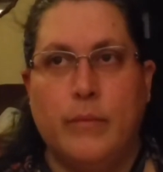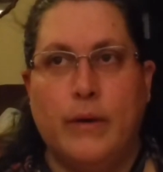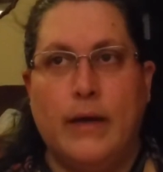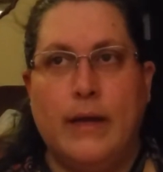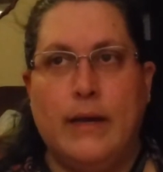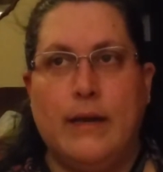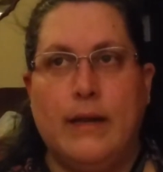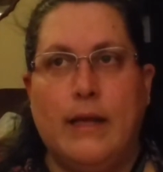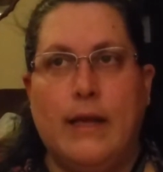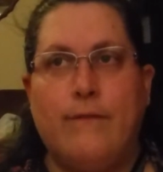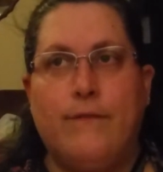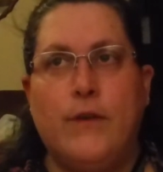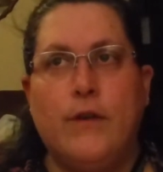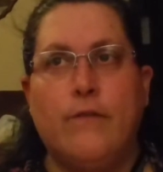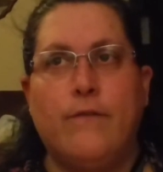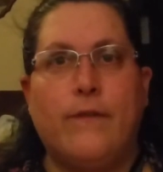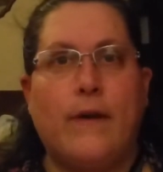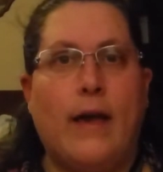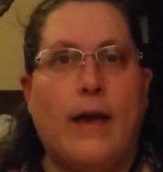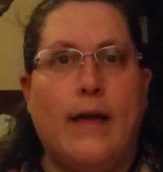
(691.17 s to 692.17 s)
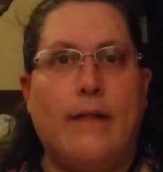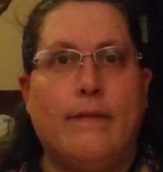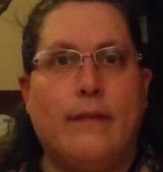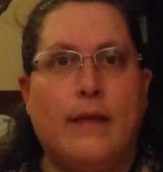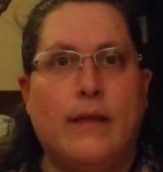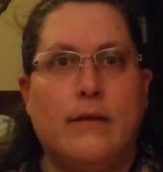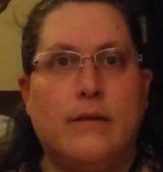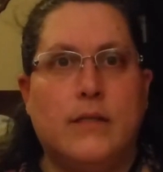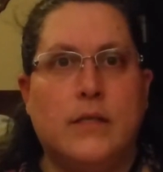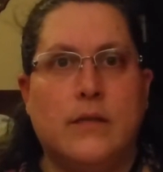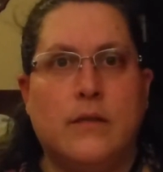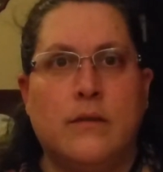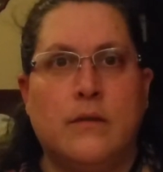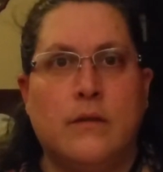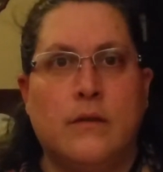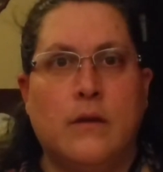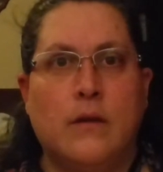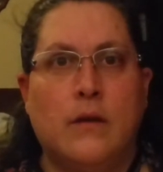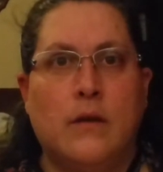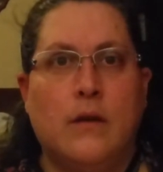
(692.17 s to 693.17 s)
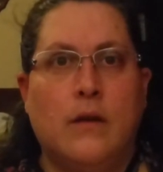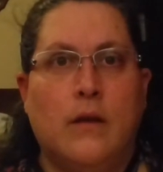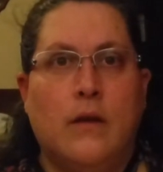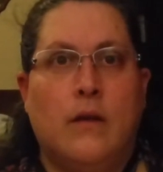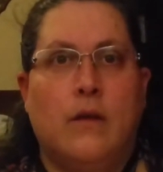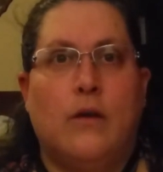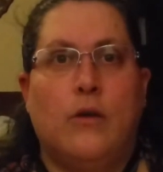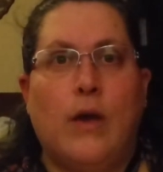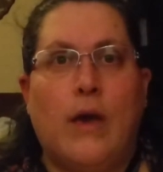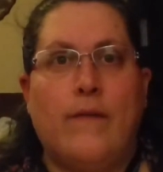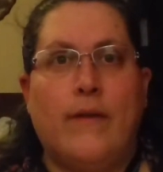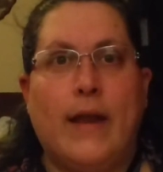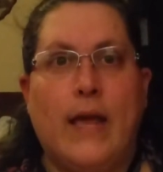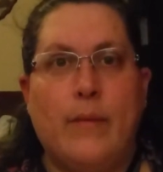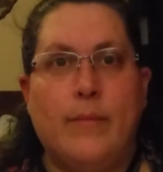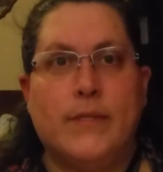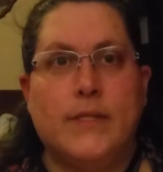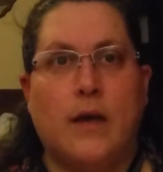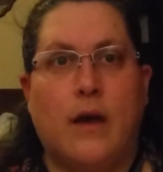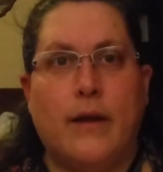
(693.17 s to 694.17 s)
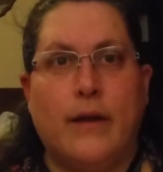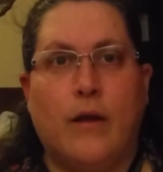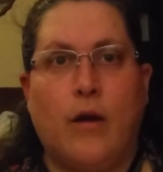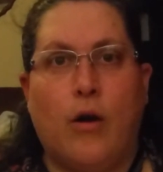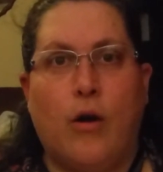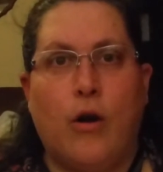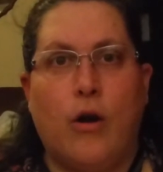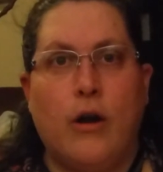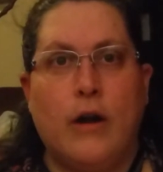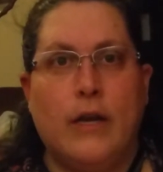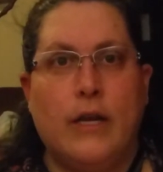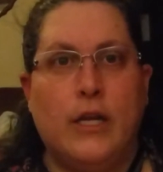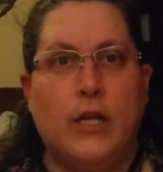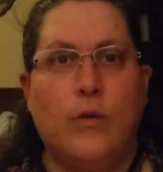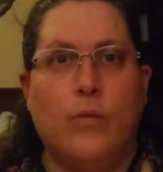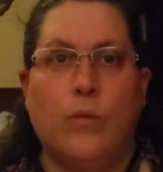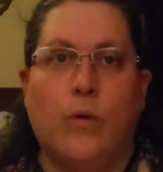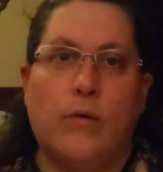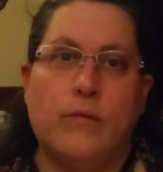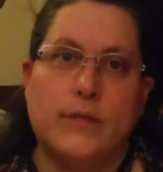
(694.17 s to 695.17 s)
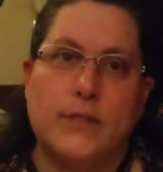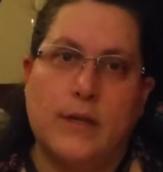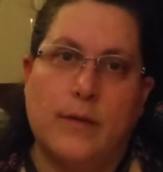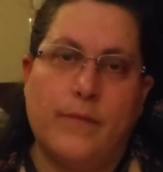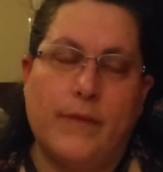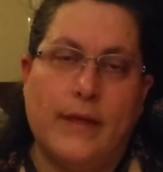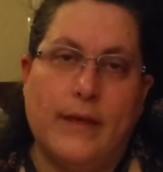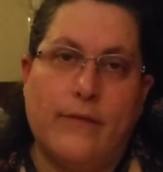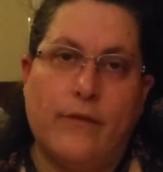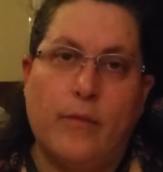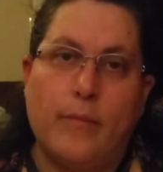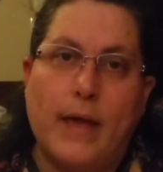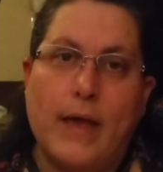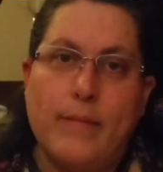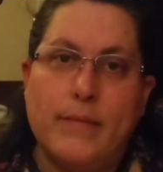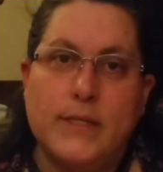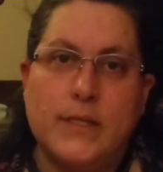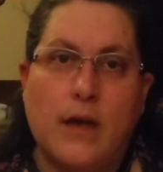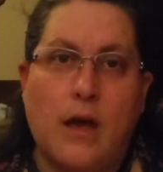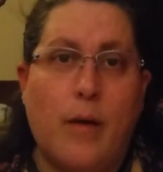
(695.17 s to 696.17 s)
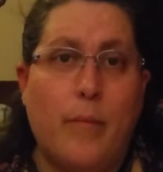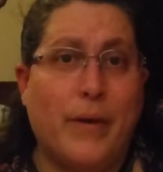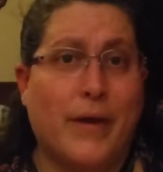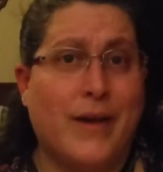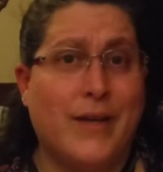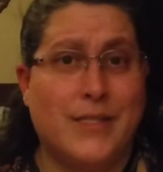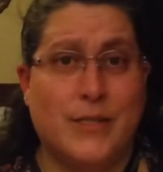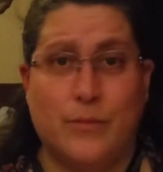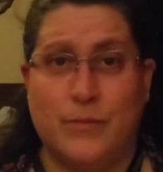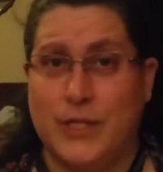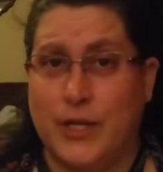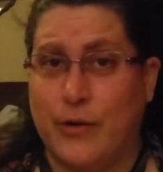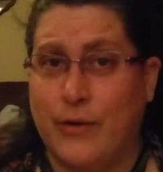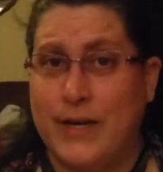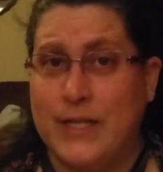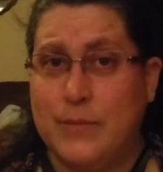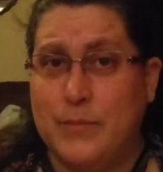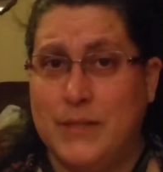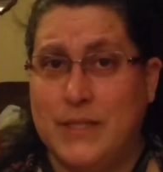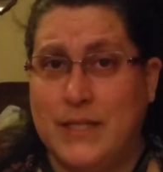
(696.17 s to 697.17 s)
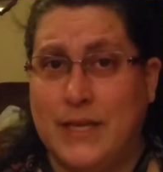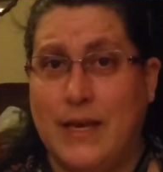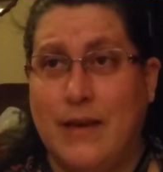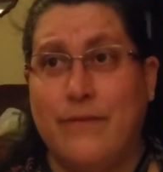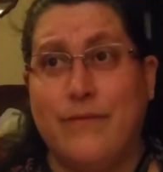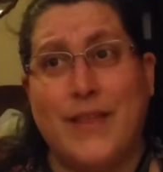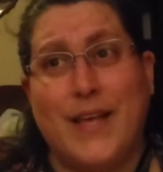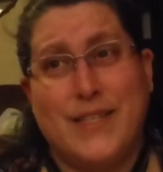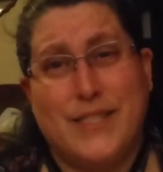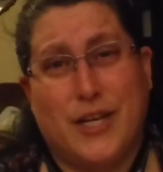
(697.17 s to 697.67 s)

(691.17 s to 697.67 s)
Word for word: But if you find that you have an Amazon card and you want something from Amazon because it was a Christmas gift,